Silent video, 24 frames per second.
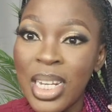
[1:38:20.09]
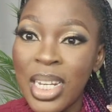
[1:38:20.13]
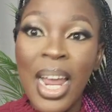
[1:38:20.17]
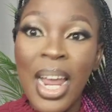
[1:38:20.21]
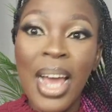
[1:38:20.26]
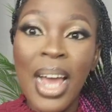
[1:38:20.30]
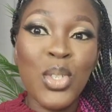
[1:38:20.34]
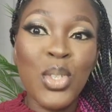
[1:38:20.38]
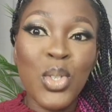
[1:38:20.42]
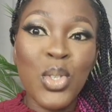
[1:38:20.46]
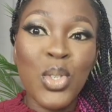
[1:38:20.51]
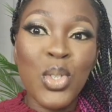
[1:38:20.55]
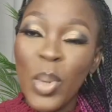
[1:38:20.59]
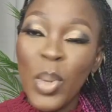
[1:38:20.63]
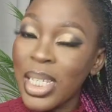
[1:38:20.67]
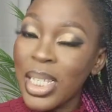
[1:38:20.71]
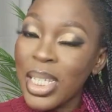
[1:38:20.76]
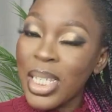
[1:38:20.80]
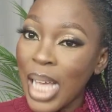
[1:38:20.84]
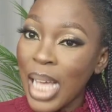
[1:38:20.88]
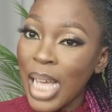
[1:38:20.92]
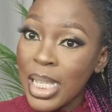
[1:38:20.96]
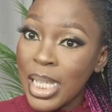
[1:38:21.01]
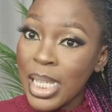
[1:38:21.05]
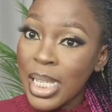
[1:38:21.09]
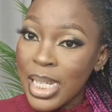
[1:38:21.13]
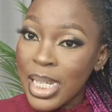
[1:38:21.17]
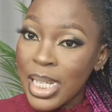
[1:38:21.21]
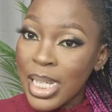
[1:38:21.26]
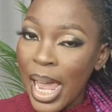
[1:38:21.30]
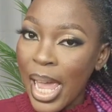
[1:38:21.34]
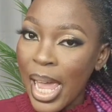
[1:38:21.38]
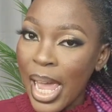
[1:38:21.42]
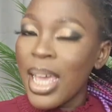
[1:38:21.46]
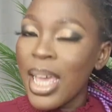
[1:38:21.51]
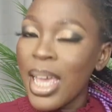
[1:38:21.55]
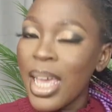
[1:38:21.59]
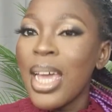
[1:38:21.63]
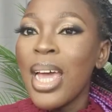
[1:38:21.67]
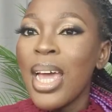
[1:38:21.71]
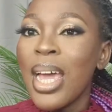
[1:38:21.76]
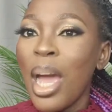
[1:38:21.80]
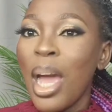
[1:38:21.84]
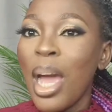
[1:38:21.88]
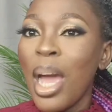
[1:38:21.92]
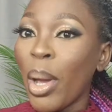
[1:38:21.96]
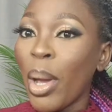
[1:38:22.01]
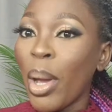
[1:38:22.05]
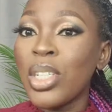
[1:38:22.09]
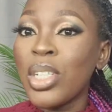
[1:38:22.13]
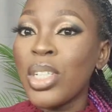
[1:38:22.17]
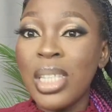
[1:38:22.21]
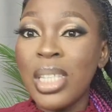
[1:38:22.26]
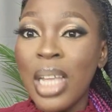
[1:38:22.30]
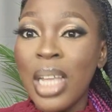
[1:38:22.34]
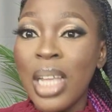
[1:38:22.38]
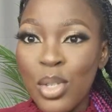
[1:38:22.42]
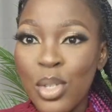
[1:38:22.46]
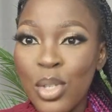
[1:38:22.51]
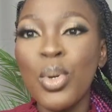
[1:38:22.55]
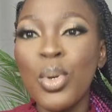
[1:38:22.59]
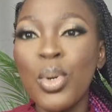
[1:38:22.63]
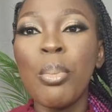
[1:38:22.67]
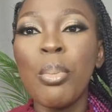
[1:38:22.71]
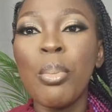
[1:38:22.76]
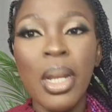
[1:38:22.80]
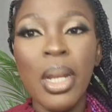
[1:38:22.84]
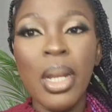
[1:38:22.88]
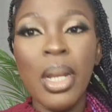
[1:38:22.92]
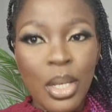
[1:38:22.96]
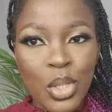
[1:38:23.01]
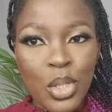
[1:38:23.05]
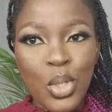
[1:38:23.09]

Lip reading: next week Saturday, because she started school on Monday.